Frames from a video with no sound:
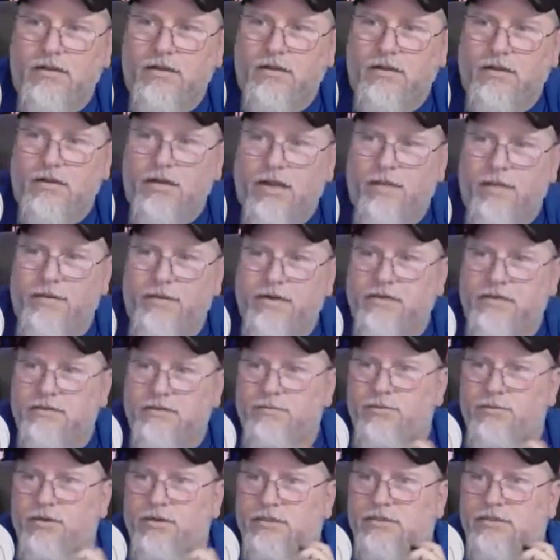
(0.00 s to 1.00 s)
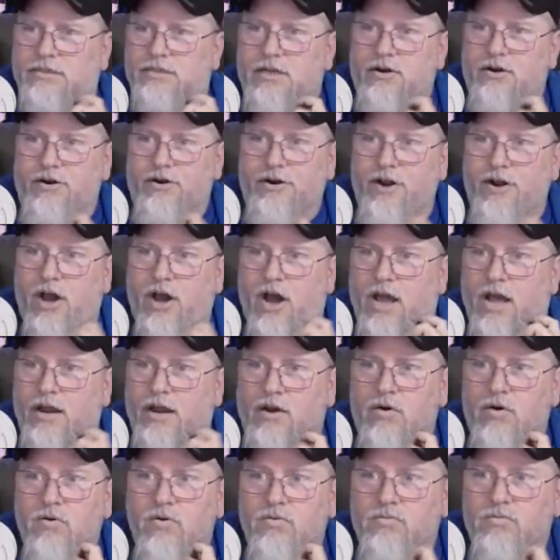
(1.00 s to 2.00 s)
I mean, there's a bunch that are not
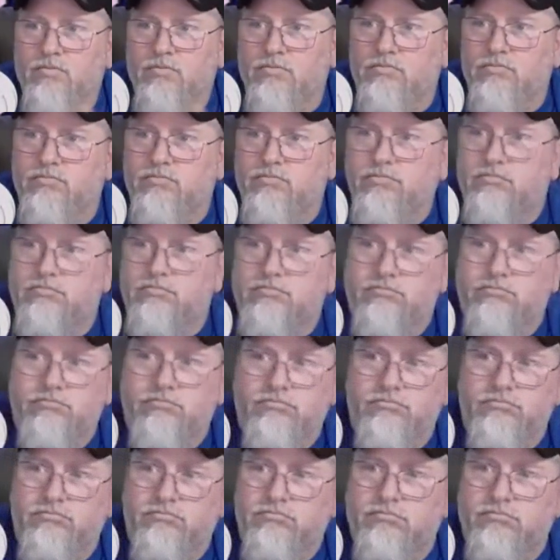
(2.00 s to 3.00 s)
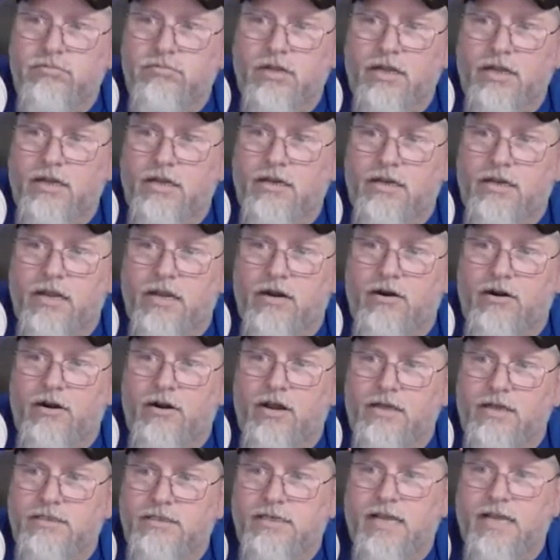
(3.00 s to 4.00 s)
on that are
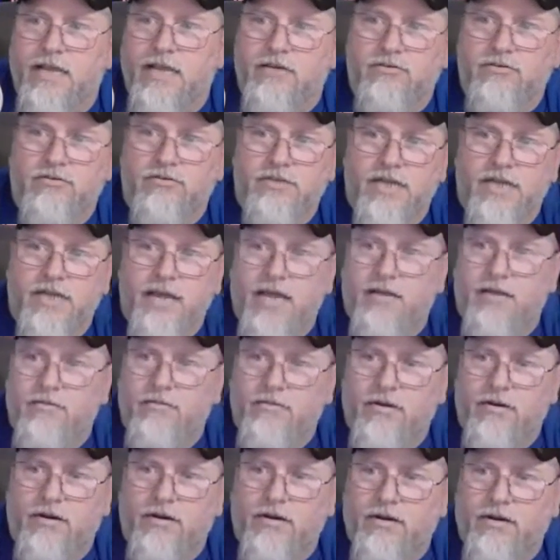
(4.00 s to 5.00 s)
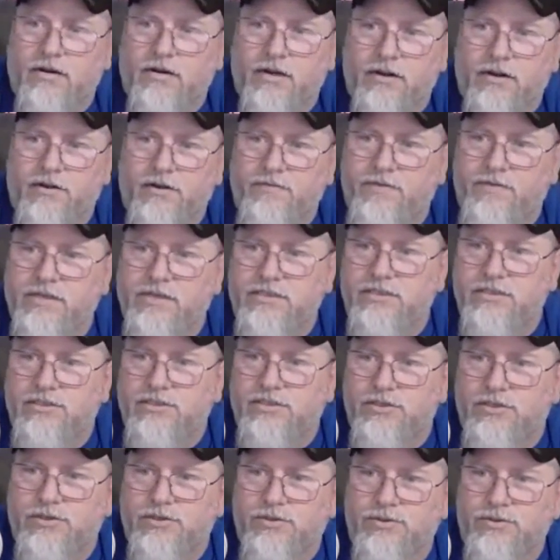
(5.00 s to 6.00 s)
not scheduled yet. They're Division
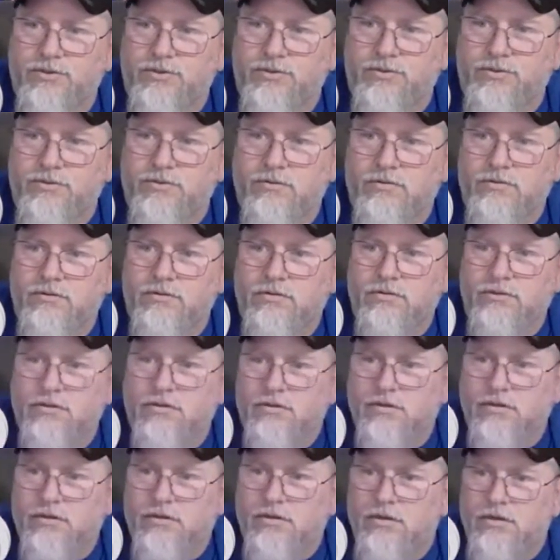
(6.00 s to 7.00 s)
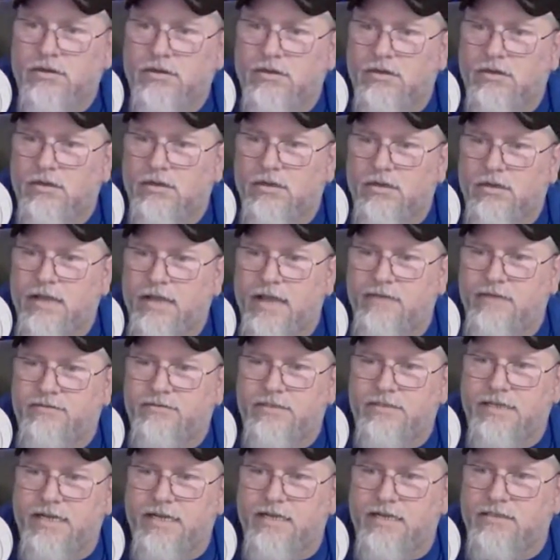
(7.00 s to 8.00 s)
II
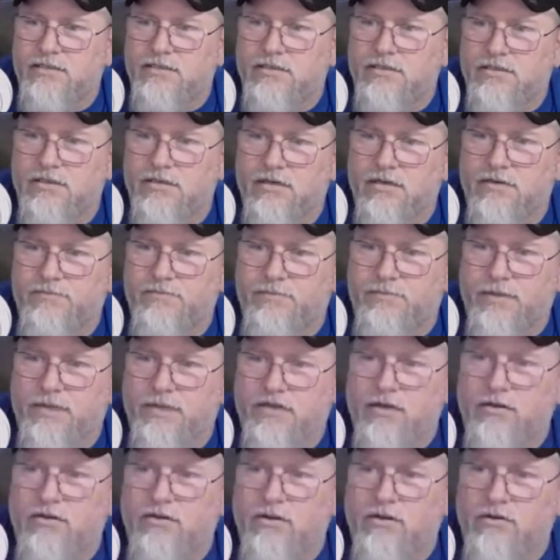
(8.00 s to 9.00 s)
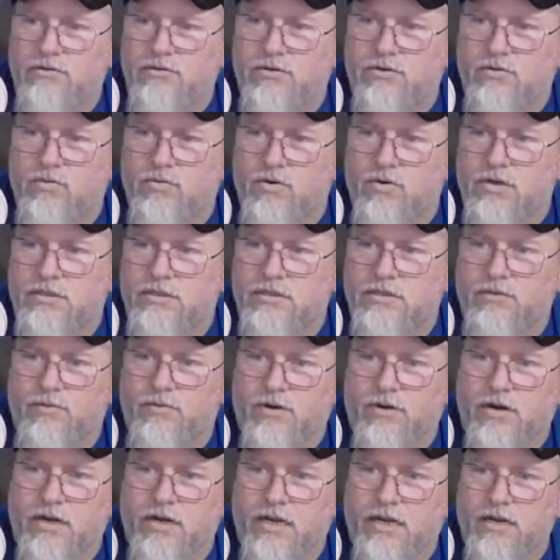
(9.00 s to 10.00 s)
FCS stuff, but those are the ones that we're going
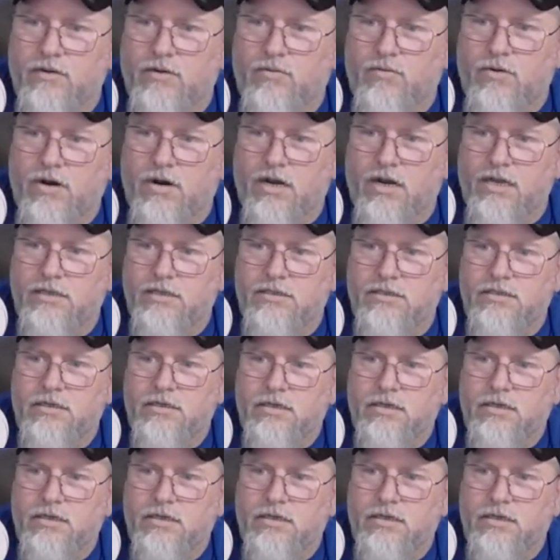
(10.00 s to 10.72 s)
to get to watch.